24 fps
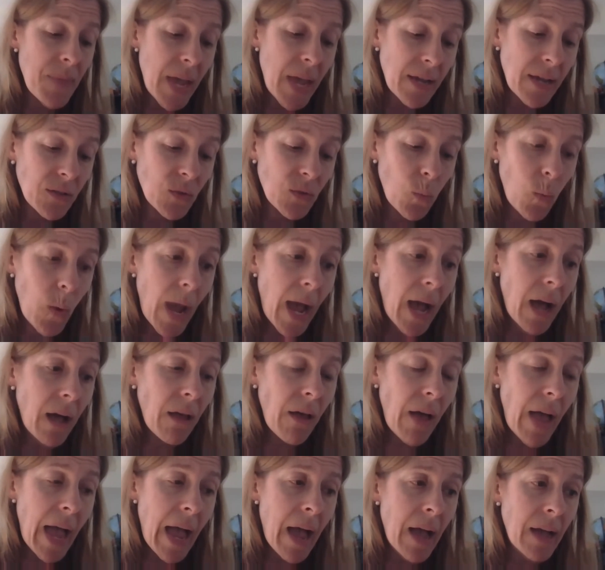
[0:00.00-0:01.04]
as
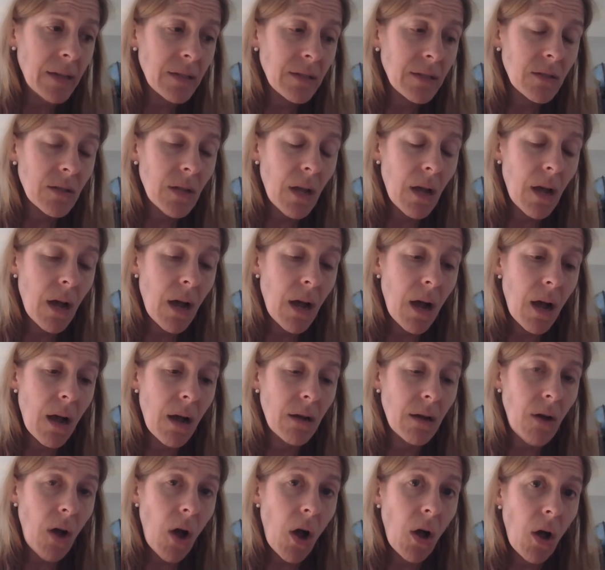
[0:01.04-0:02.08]
well as
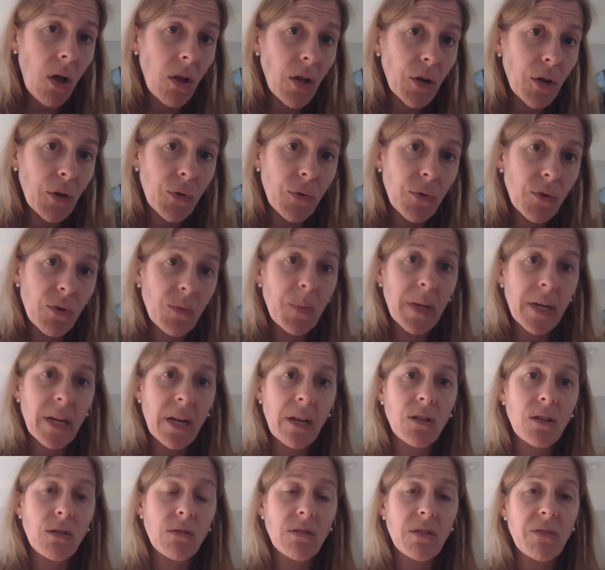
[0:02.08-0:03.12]
all accrued but
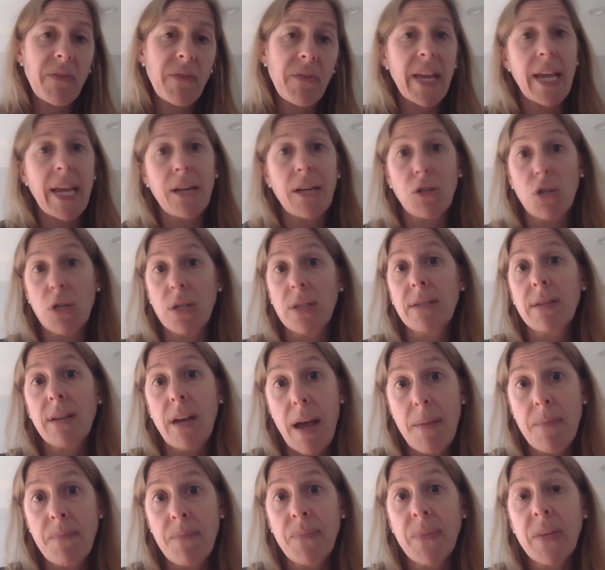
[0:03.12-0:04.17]
unused vacation
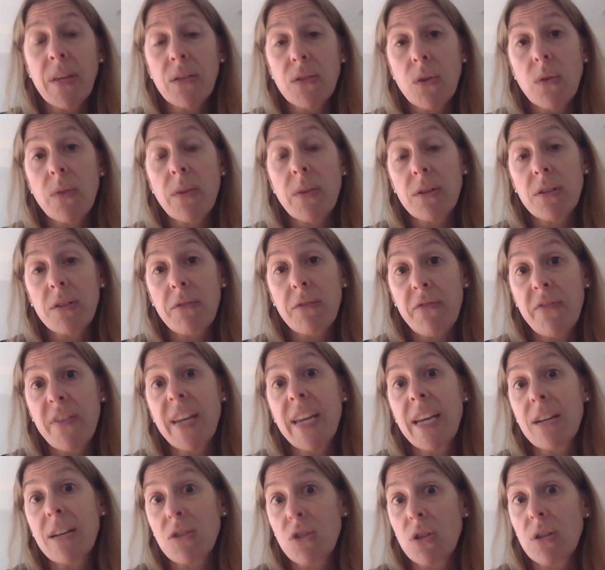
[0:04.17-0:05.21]
time. So there's a
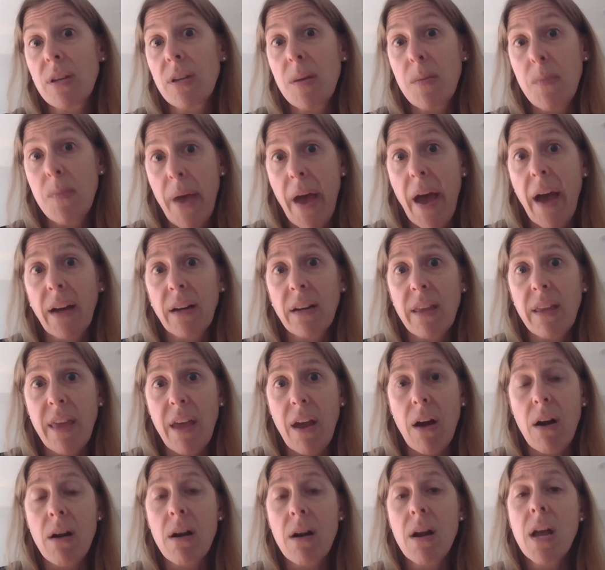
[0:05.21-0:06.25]
financial impact
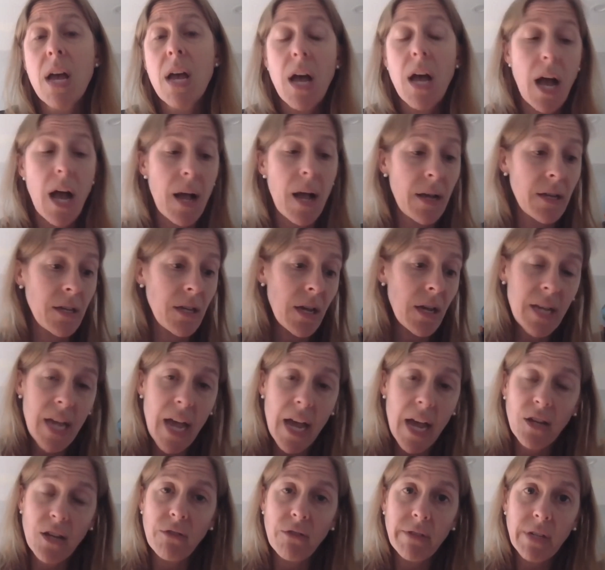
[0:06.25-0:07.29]
there.
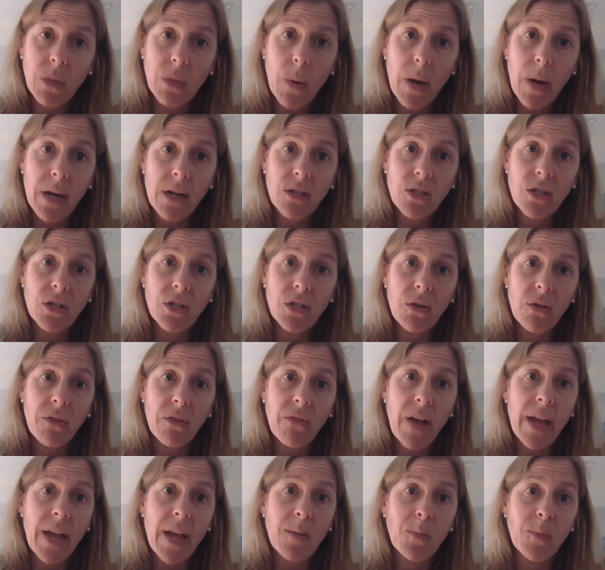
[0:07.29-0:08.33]
Again, you're required to
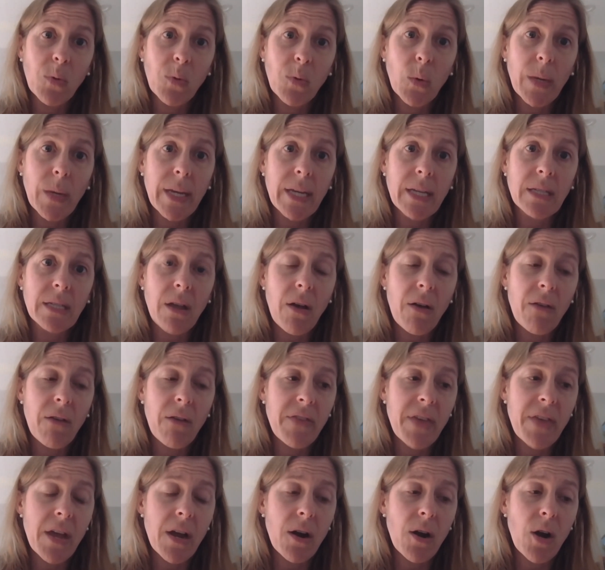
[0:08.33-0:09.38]
notify employees of
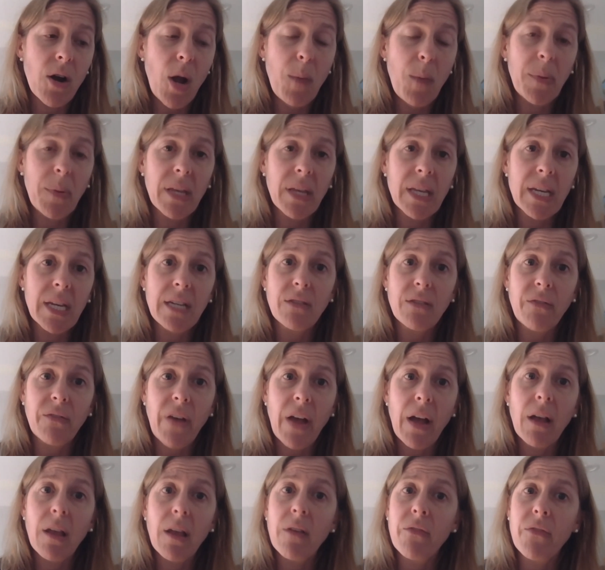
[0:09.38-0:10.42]
their ability to
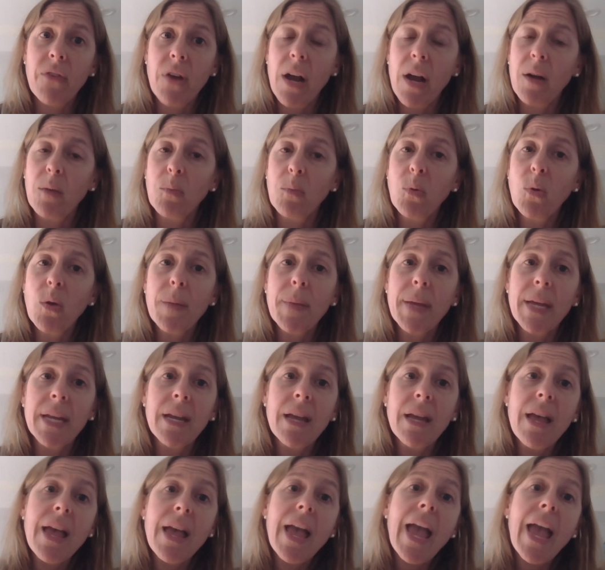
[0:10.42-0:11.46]
file for unemployment,
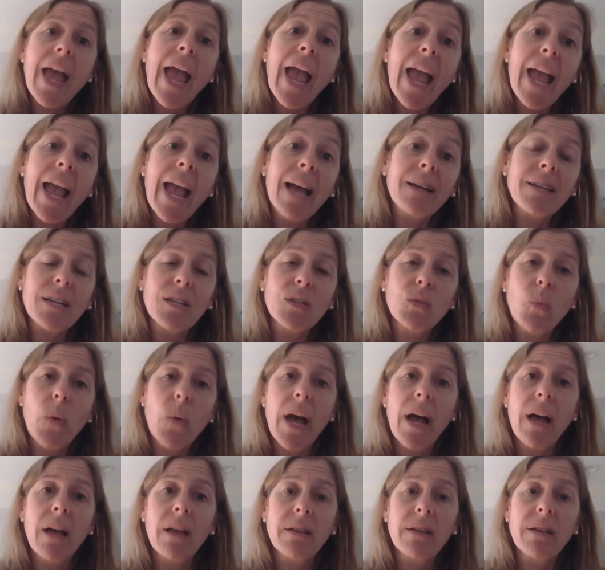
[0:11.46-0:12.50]
and as
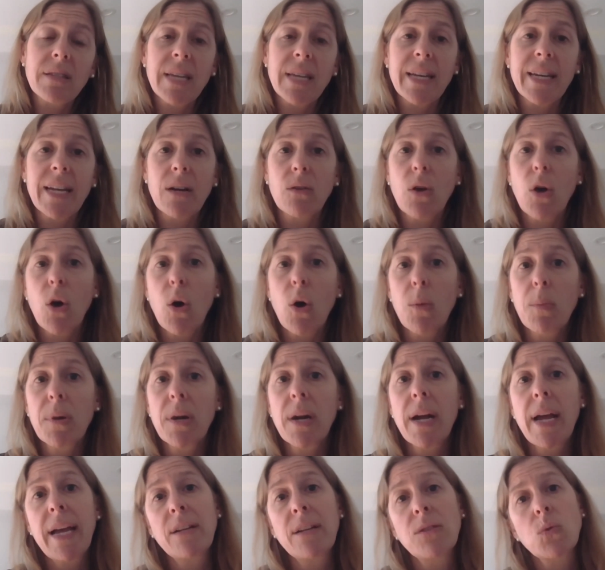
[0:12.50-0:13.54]
well send out
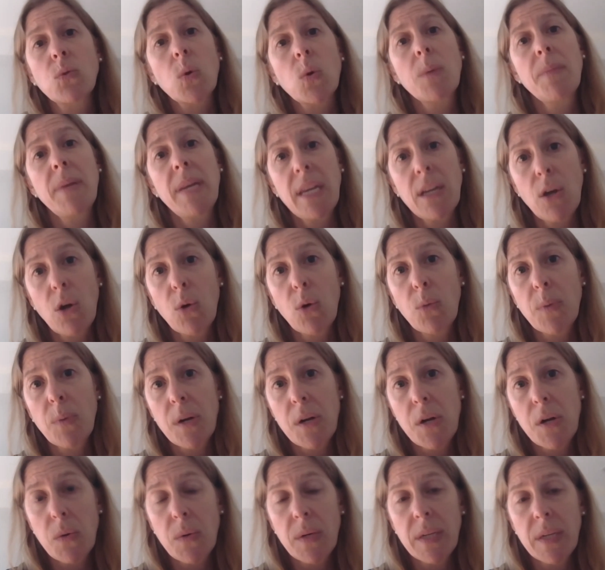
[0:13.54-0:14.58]
COBRA and or mini
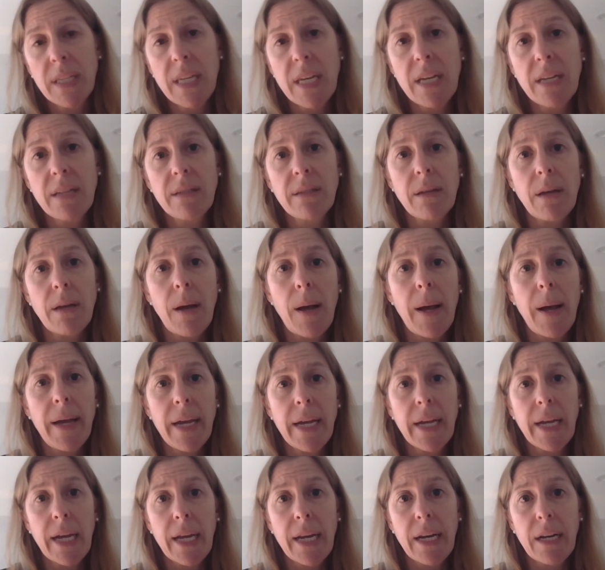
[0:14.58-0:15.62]
COBRA notices
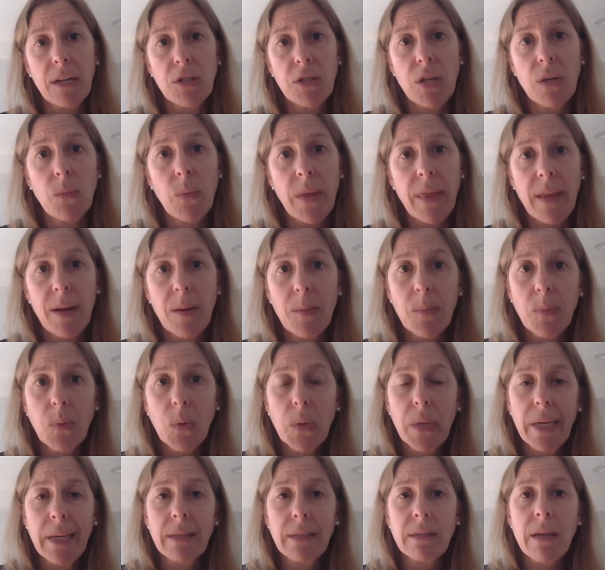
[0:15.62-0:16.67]
in connection with an
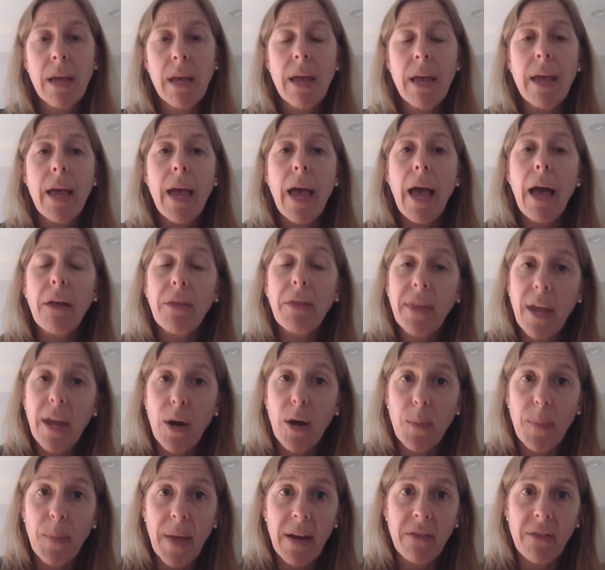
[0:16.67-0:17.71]
employee's
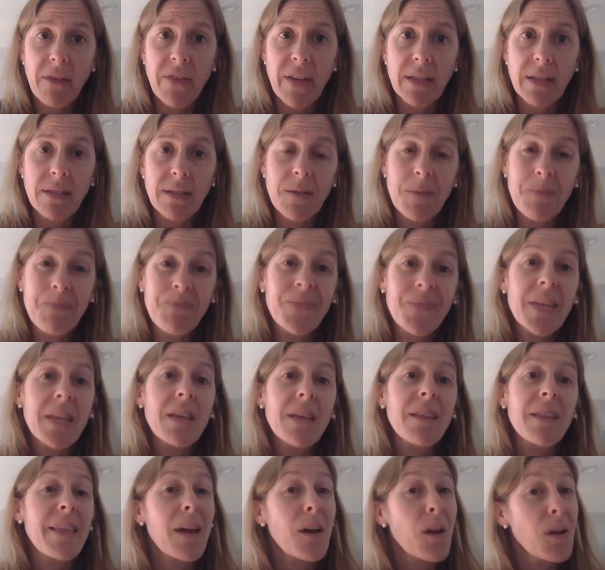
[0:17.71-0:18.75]
healthcare benefits.
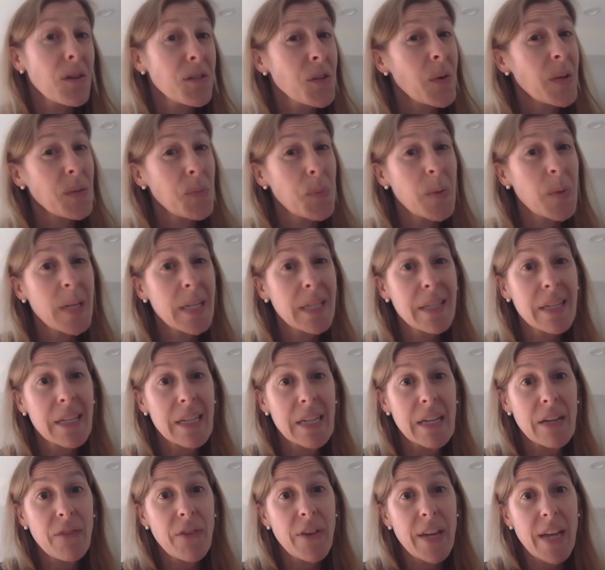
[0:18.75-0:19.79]
That also has pretty
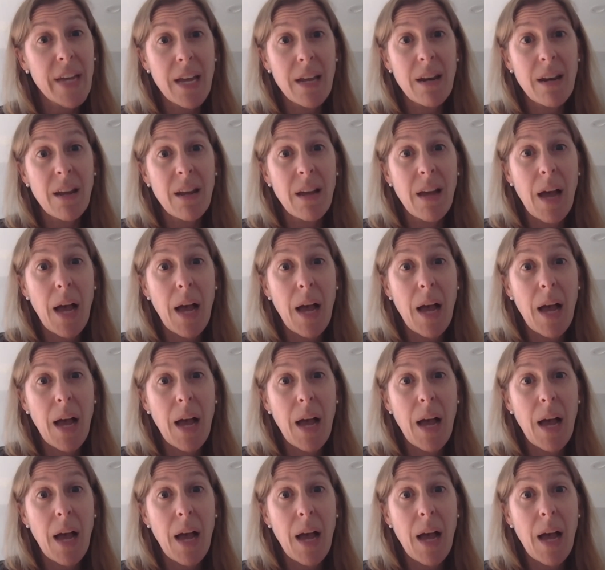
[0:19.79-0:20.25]
significant